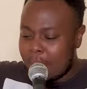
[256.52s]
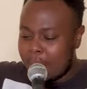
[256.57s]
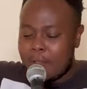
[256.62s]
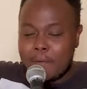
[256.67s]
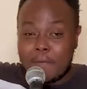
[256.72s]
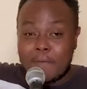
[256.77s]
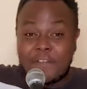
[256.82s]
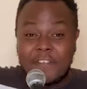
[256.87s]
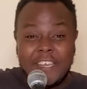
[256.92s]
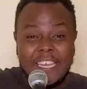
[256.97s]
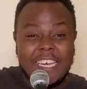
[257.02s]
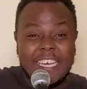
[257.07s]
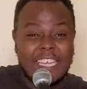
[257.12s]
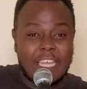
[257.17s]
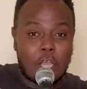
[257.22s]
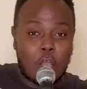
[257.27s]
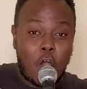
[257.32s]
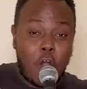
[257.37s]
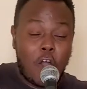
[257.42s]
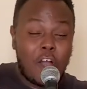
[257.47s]

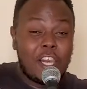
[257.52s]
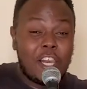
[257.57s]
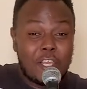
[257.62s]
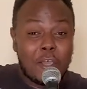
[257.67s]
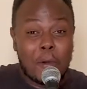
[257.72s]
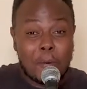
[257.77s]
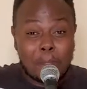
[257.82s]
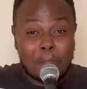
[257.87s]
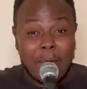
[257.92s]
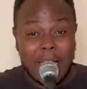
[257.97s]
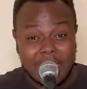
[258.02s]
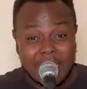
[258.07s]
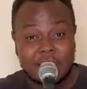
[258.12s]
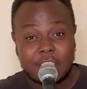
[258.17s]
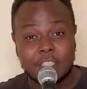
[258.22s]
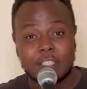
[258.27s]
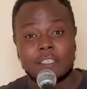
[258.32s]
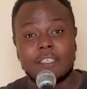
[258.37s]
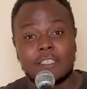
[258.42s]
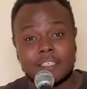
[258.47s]
feeling, all your
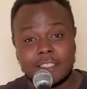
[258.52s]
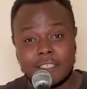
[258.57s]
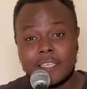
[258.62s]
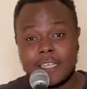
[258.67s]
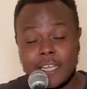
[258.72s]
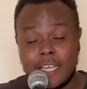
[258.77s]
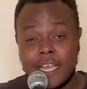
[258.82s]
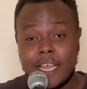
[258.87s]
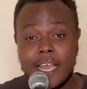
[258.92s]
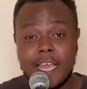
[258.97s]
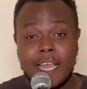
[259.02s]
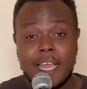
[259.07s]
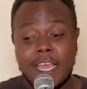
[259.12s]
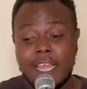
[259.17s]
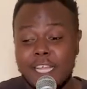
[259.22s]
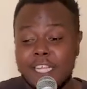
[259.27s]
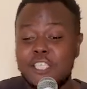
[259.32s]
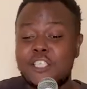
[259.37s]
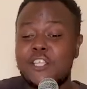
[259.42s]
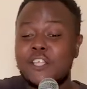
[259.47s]
passion
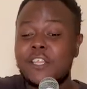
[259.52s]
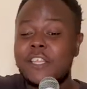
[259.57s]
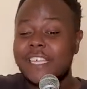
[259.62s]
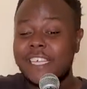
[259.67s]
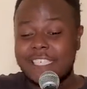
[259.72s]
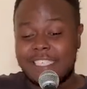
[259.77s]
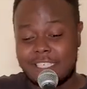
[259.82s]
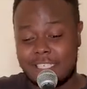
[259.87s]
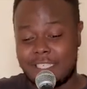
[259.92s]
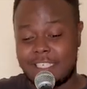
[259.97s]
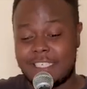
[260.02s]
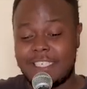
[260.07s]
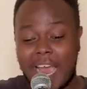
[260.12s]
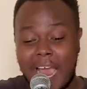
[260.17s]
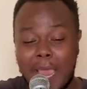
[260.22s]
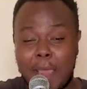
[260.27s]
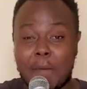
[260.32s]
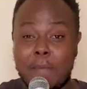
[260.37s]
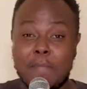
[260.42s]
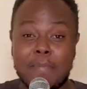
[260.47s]
into this
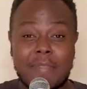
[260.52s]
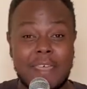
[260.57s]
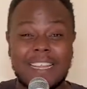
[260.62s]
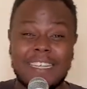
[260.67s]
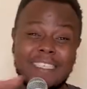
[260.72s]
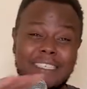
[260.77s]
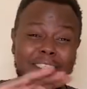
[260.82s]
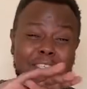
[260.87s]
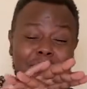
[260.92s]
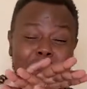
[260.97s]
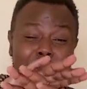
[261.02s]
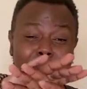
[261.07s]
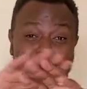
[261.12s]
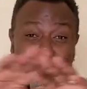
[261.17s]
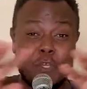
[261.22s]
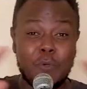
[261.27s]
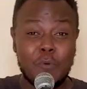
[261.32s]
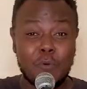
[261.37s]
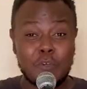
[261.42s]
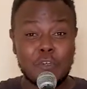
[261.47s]
time that
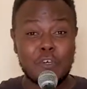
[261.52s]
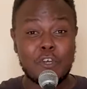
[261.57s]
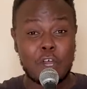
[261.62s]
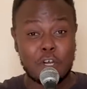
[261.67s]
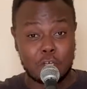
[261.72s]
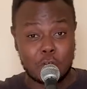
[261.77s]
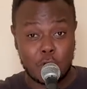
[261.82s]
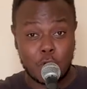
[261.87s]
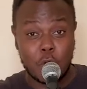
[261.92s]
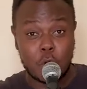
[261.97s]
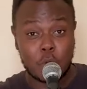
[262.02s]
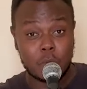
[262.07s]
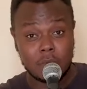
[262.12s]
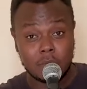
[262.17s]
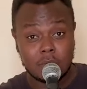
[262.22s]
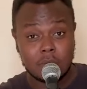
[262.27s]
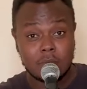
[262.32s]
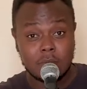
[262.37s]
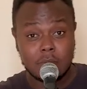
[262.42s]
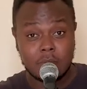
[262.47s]
you do not know
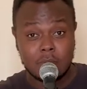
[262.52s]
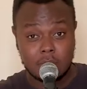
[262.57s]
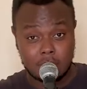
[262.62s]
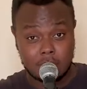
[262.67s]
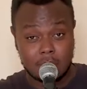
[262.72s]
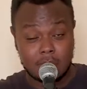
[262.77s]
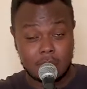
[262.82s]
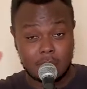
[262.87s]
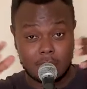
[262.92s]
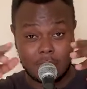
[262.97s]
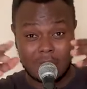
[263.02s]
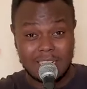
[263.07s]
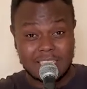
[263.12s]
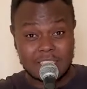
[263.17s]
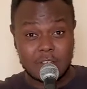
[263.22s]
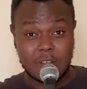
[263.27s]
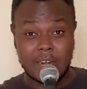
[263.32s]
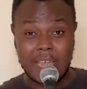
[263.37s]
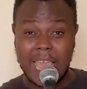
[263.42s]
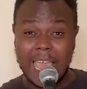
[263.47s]
when it's
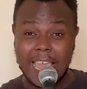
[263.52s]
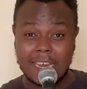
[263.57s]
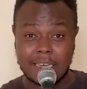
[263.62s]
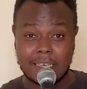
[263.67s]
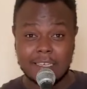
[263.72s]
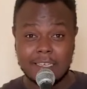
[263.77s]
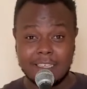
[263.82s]
gonna end.